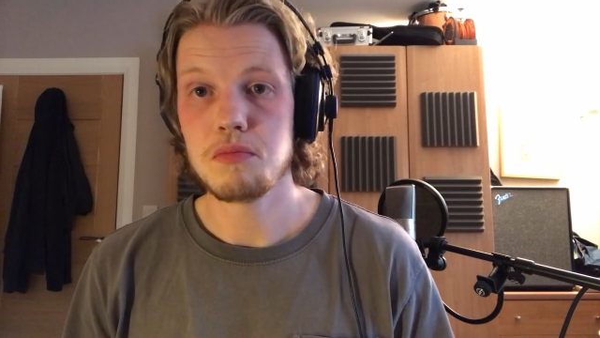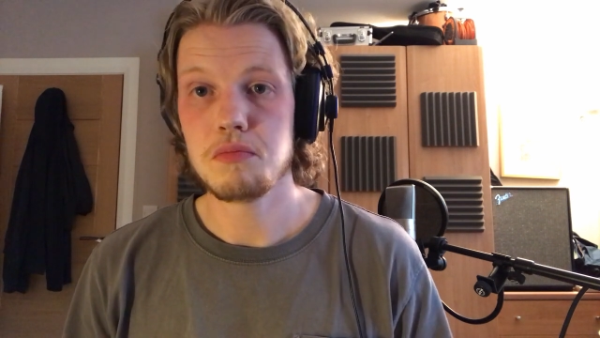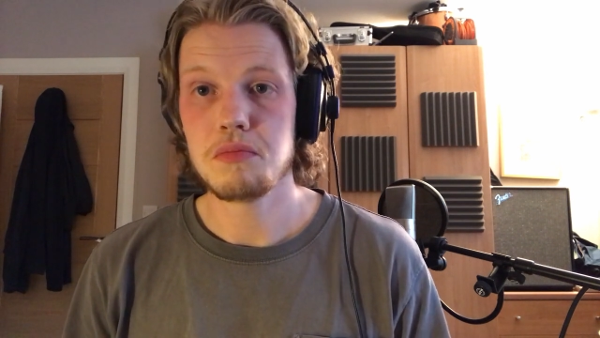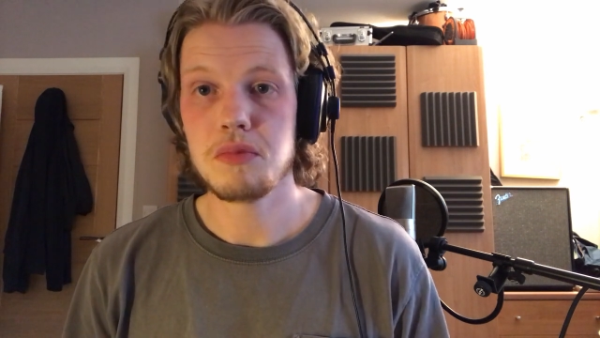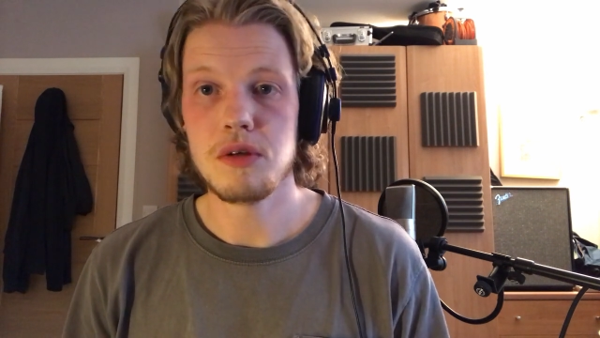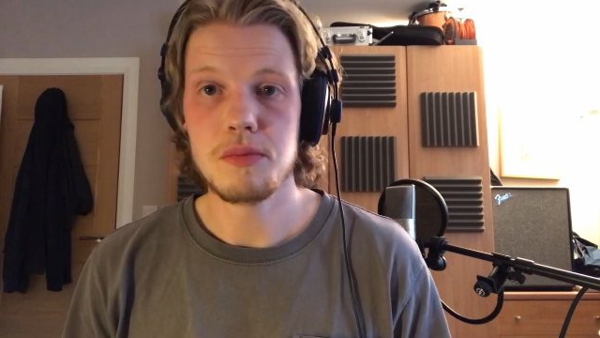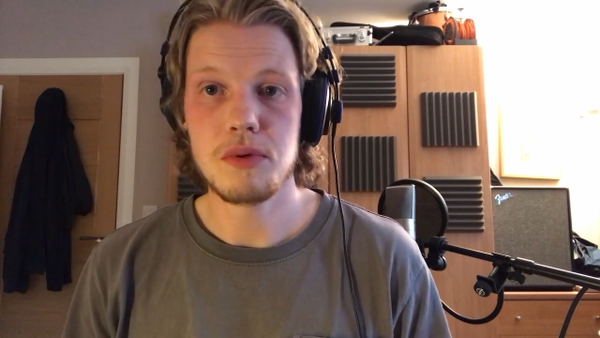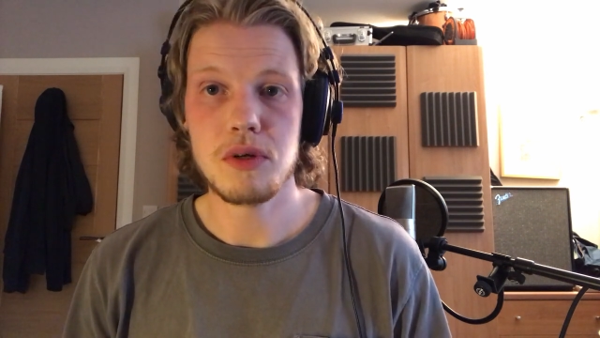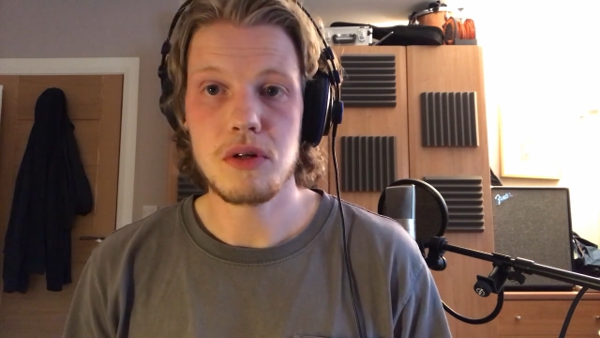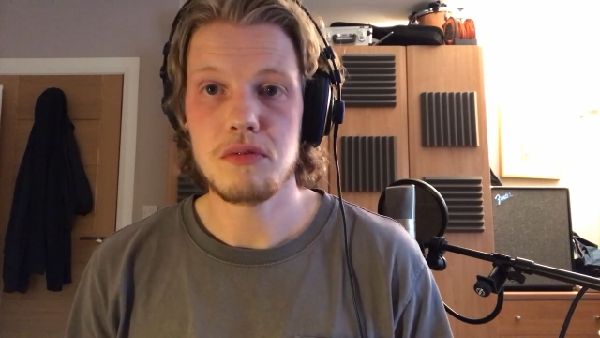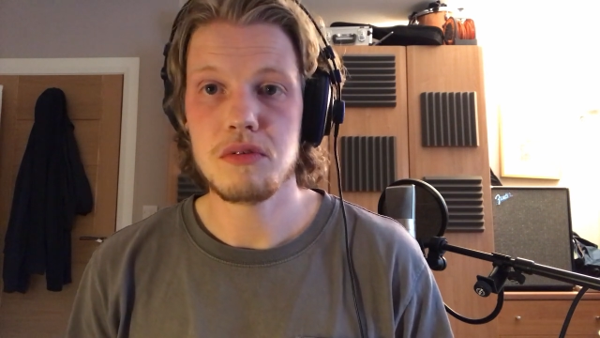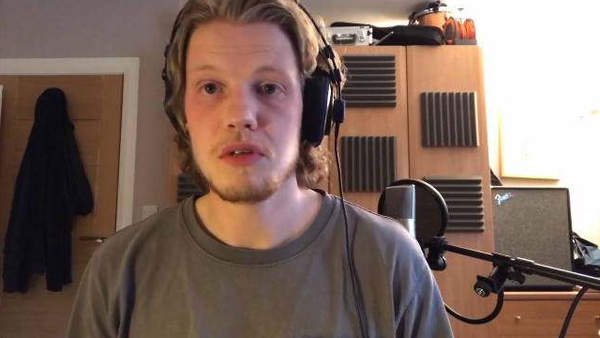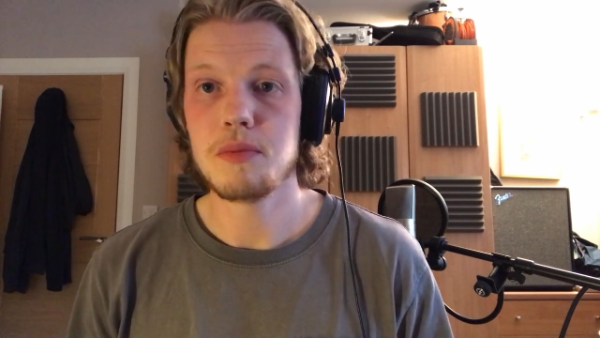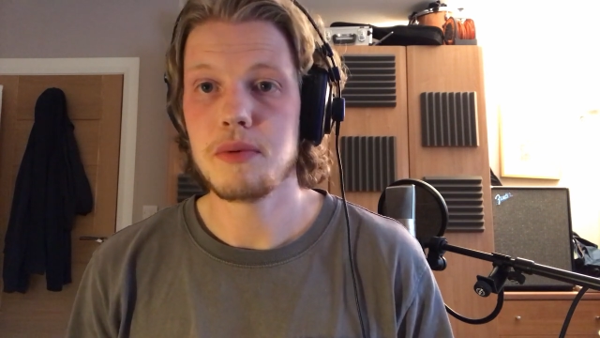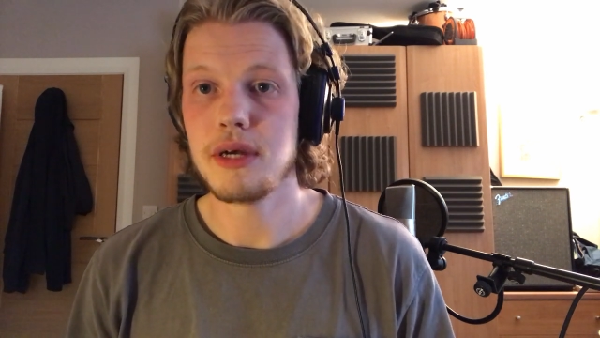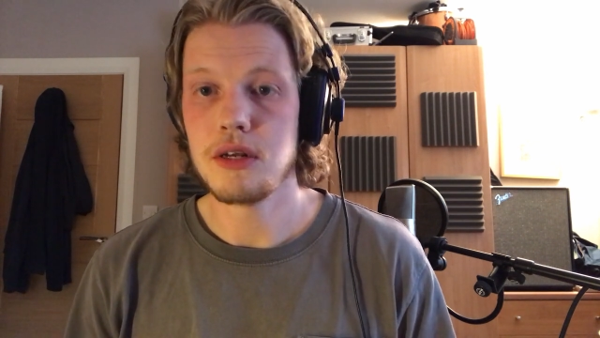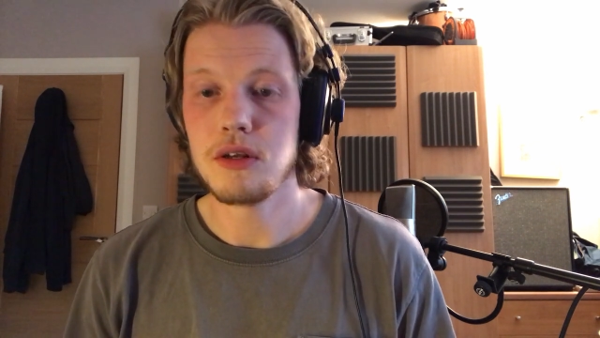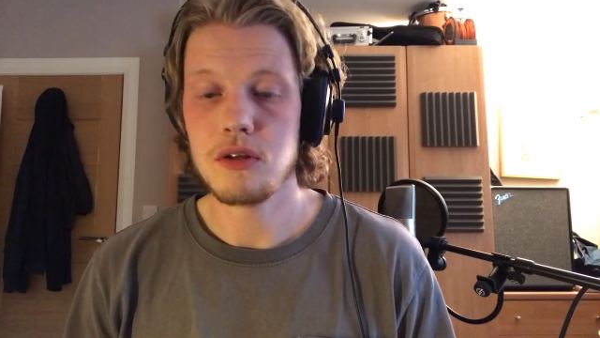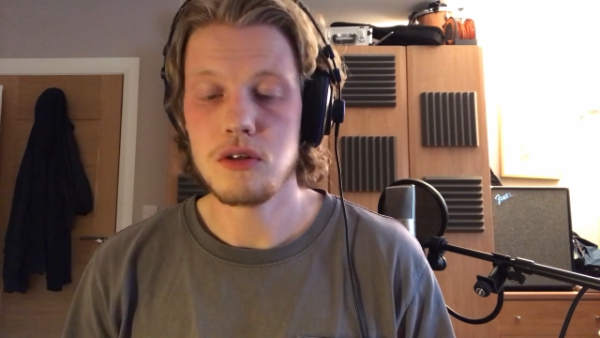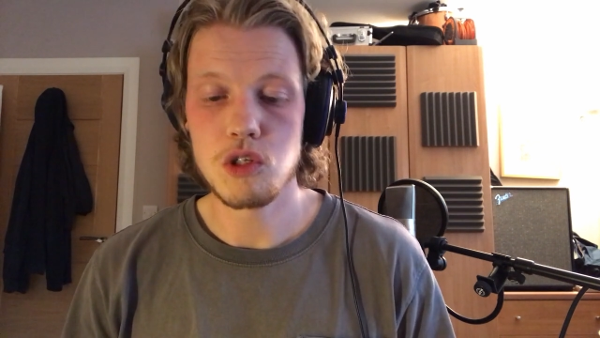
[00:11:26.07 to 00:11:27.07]
people,
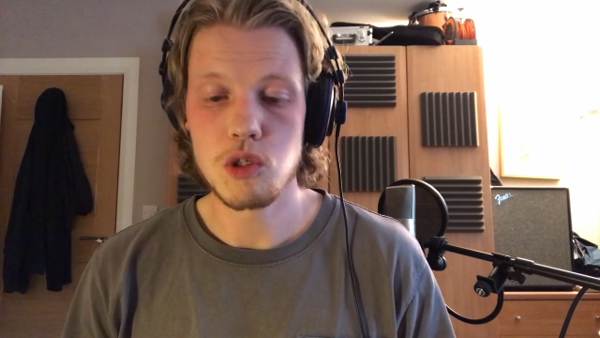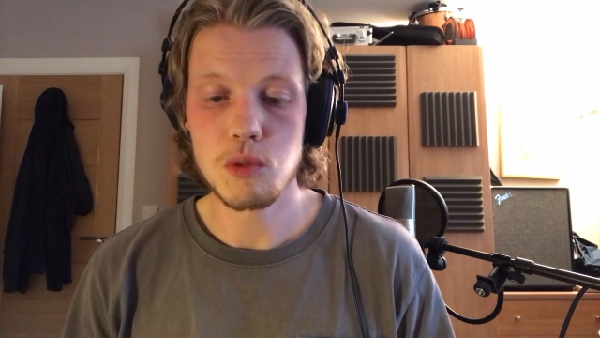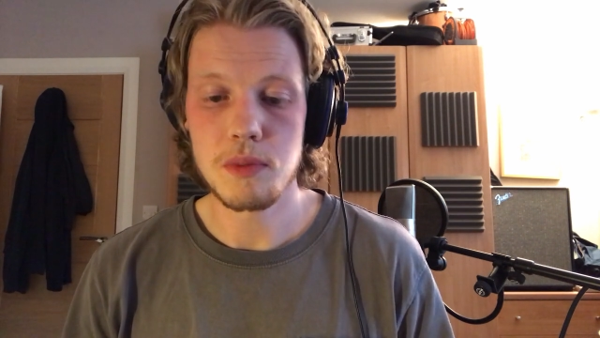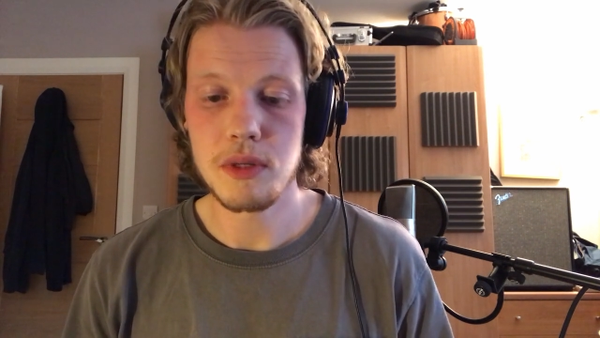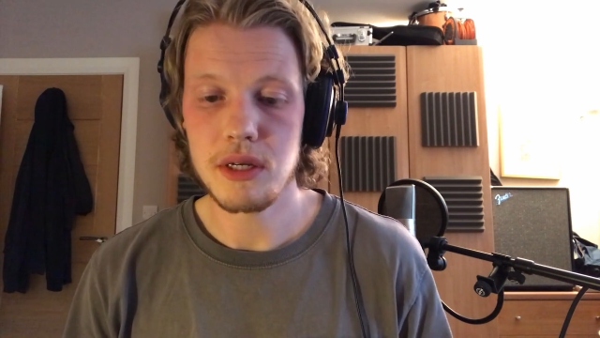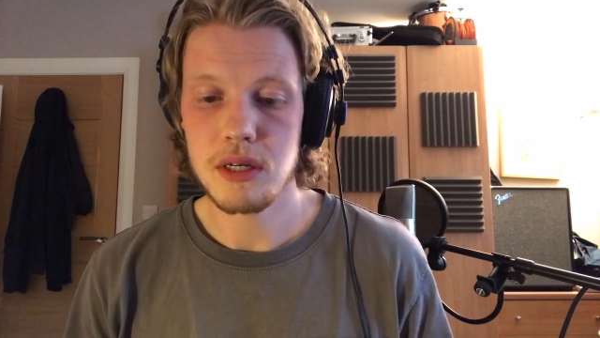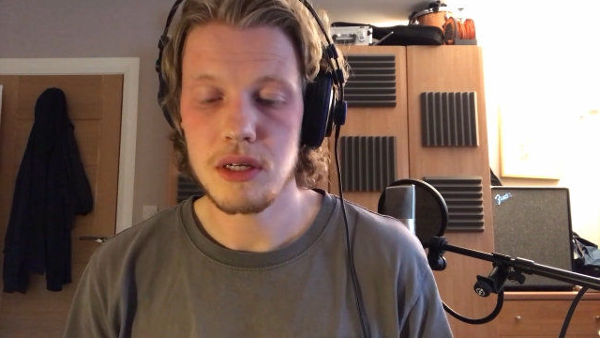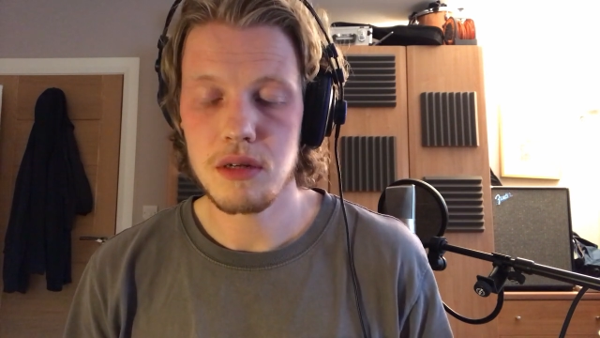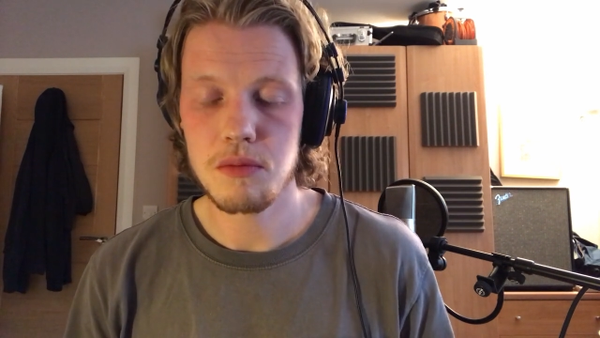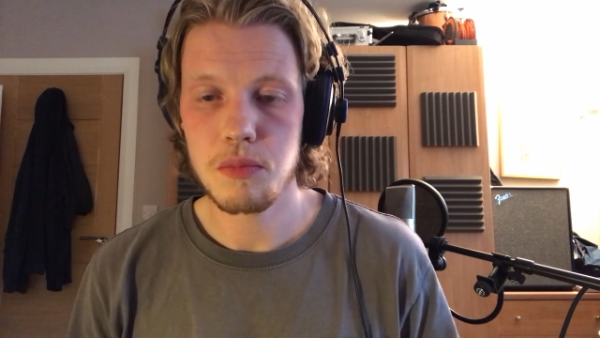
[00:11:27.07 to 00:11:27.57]
depending who's speaking.